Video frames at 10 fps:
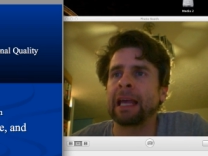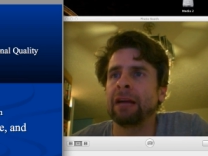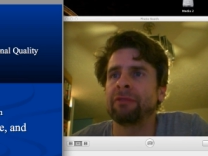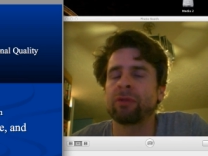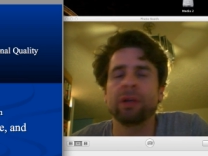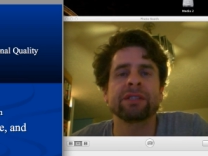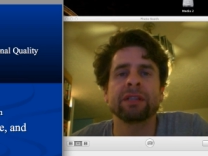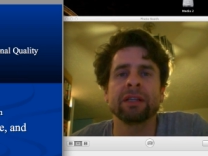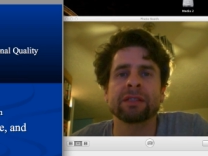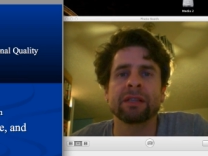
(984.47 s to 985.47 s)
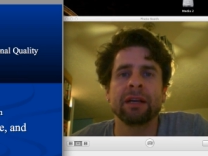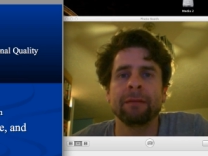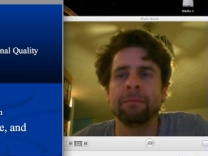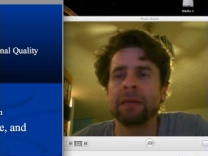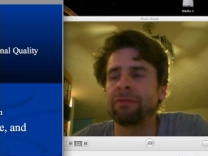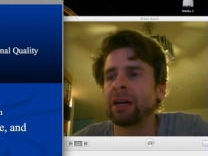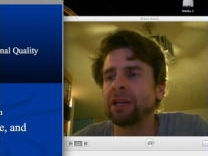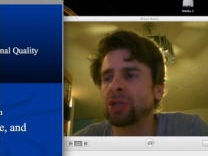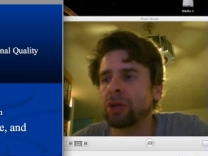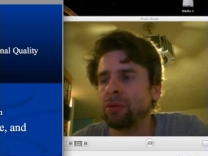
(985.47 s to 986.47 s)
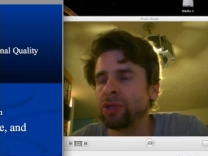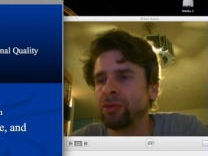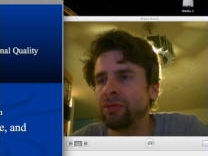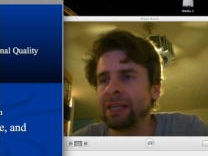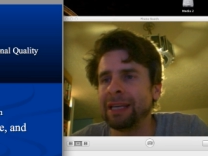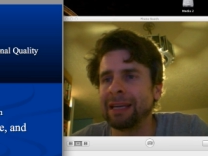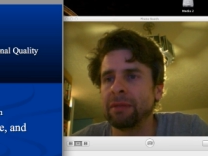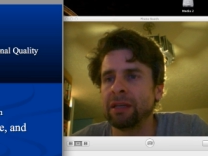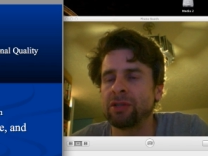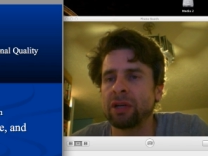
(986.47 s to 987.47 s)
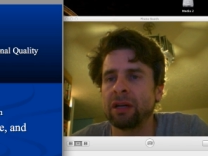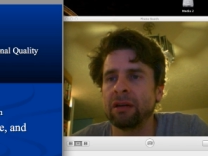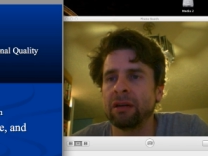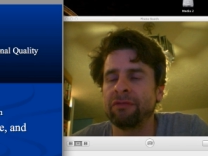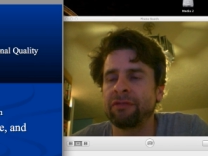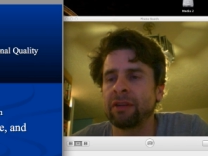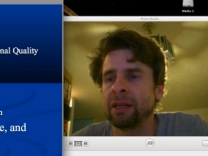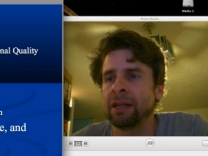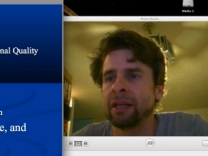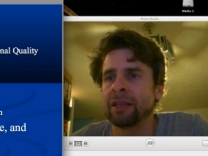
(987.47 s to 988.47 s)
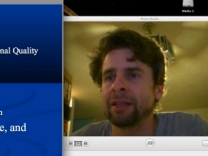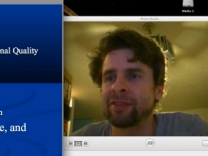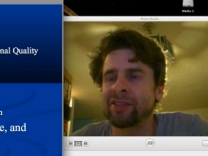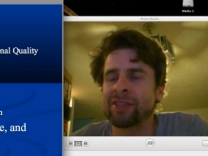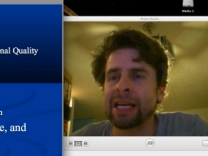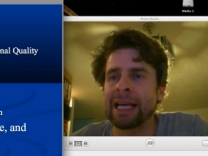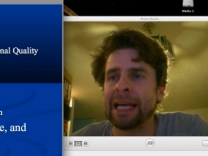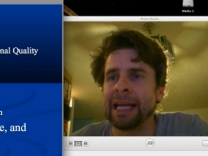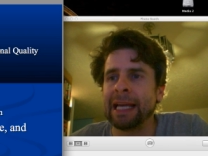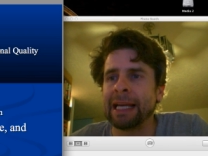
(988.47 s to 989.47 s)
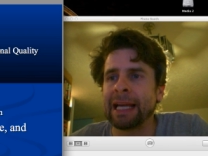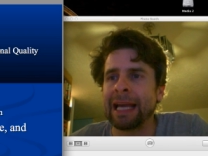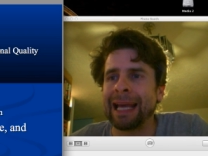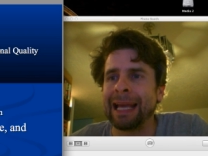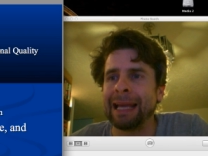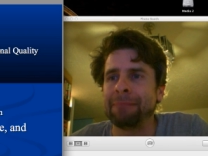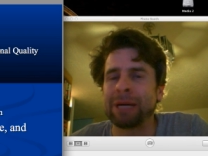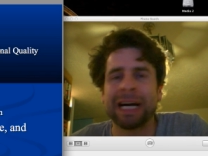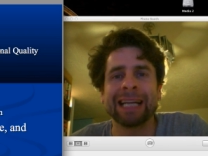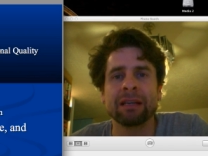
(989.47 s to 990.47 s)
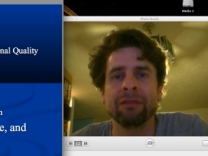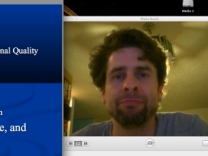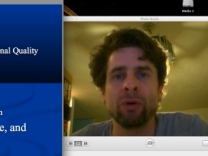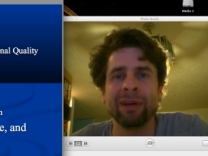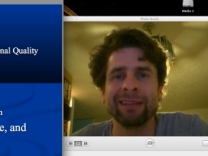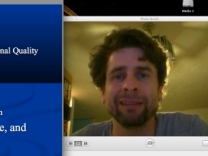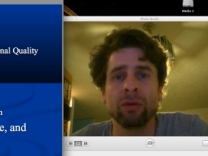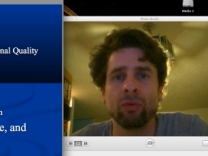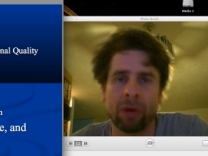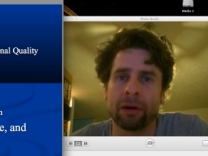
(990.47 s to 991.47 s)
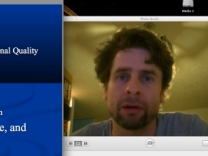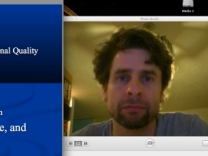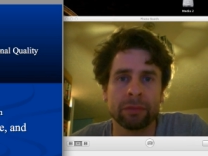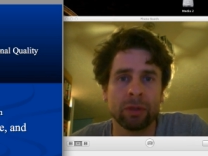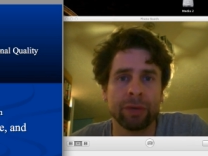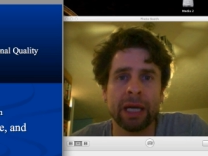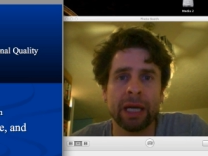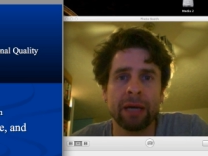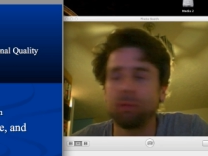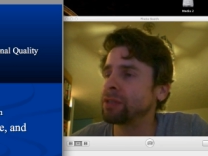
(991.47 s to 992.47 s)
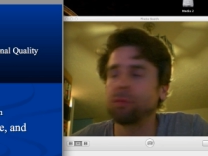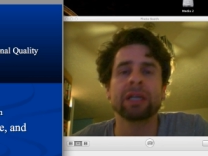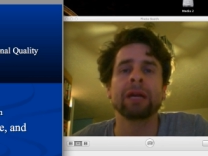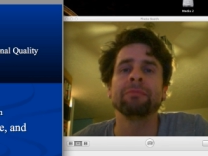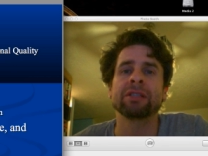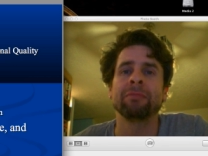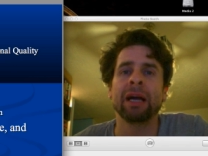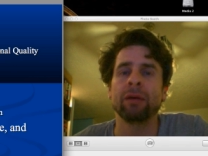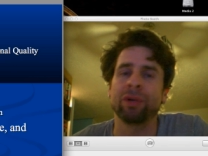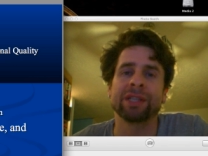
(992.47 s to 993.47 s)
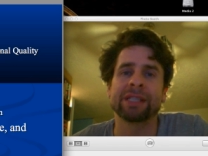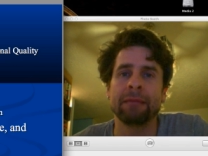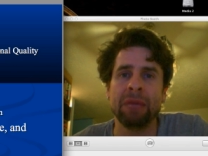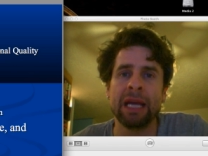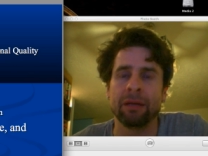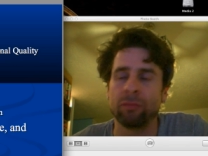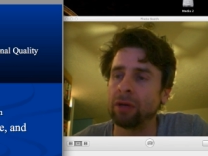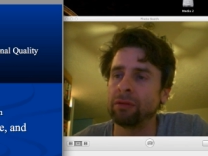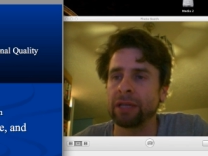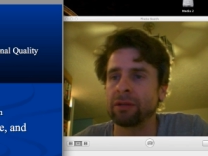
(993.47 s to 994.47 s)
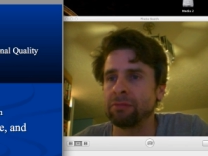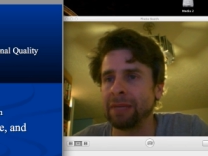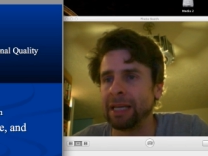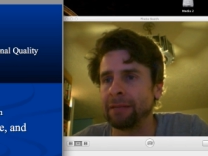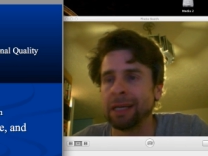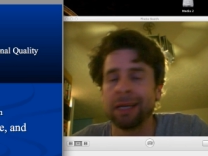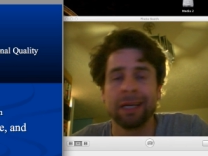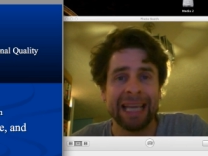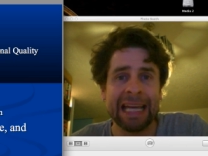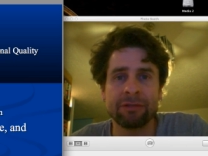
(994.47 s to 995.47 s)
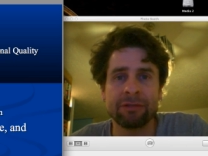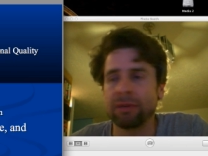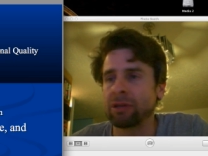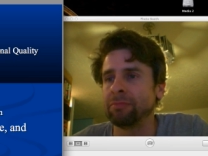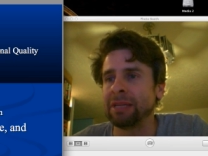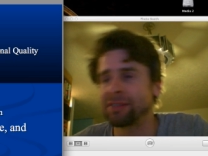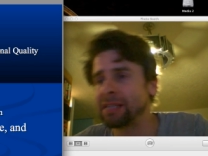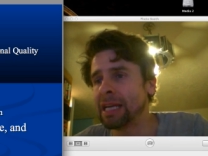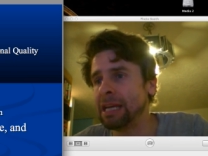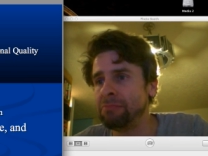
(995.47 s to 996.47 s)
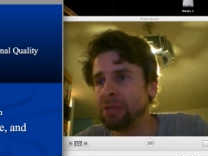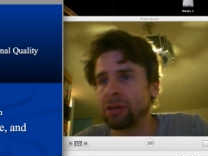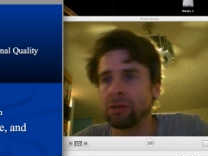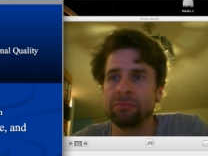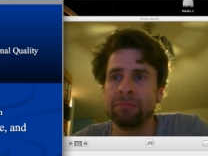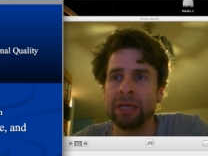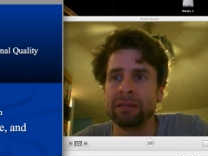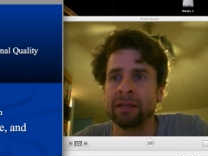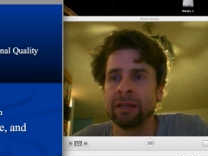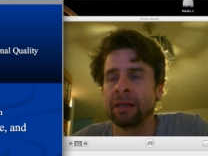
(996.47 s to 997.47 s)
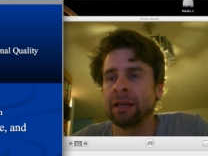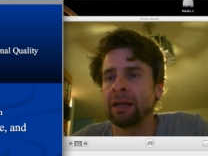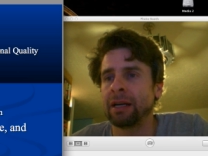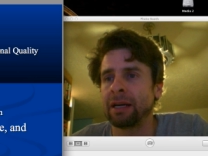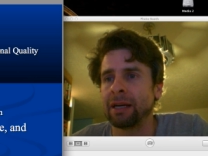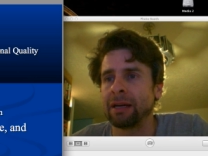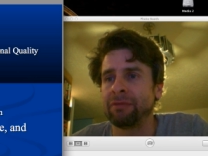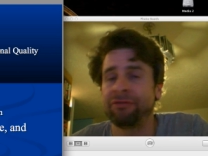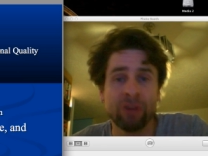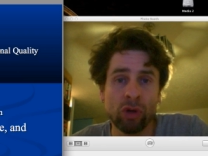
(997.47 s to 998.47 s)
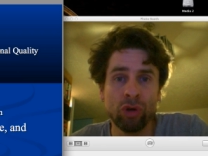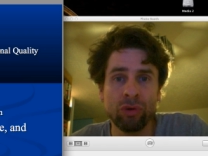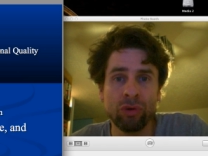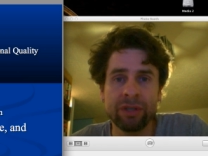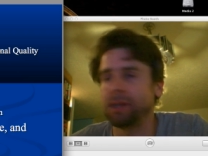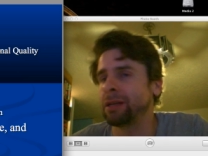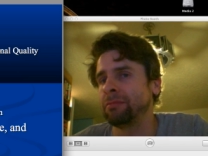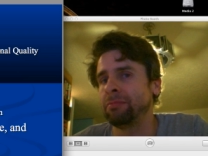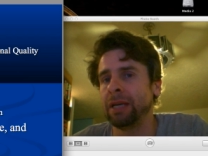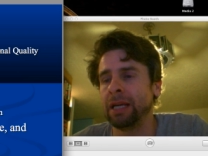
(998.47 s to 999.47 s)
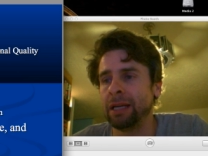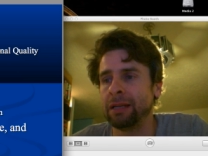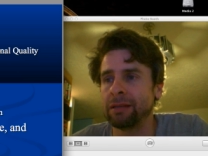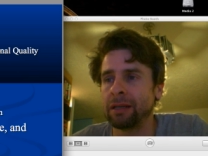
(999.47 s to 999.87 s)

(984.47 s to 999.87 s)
for instance, if I showed you the image of, let's say, a pot of boiling water, okay, what comes to mind? What does that mean? Well, it could mean heat, it could mean steam, it could mean food, it could mean